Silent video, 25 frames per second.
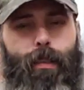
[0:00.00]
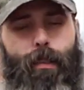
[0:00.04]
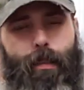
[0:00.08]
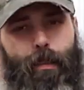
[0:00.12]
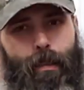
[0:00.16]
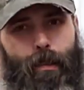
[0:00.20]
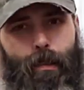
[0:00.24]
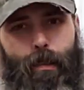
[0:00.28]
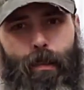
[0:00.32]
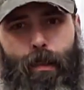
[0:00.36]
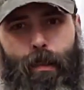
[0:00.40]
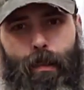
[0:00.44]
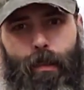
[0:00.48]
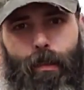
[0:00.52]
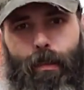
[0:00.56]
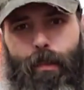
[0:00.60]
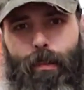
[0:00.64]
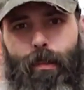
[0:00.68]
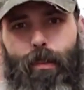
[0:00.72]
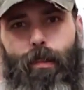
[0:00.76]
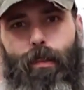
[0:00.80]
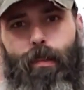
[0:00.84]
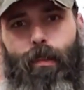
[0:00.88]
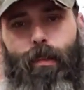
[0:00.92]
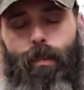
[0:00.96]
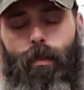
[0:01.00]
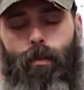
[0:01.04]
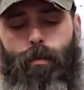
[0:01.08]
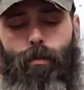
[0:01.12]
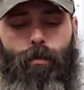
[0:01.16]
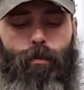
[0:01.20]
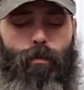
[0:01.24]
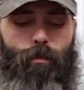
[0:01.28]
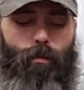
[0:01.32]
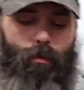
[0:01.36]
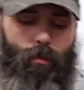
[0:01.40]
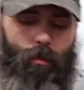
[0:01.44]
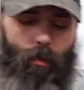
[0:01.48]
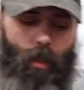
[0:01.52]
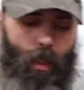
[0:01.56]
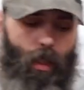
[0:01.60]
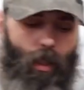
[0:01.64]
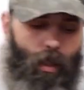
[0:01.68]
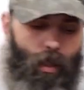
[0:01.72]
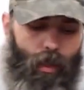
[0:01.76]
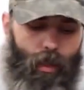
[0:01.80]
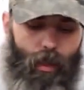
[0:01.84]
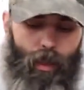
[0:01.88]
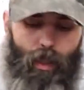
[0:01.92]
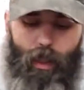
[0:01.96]
So and
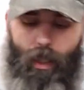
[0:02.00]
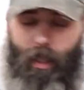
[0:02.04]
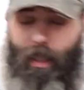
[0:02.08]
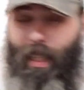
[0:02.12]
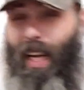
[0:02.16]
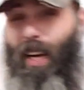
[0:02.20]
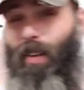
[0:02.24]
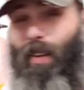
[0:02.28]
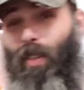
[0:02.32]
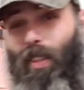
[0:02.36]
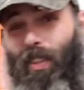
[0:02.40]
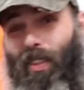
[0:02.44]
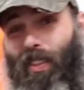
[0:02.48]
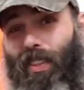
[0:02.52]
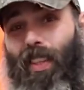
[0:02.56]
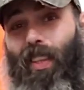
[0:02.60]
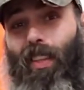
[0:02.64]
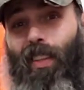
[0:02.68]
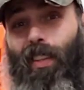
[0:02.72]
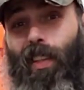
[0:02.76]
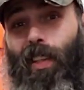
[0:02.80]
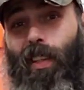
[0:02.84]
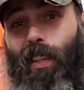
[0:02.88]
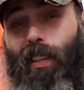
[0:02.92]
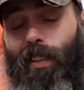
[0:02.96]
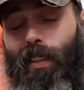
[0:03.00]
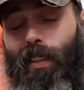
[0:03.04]
that was a long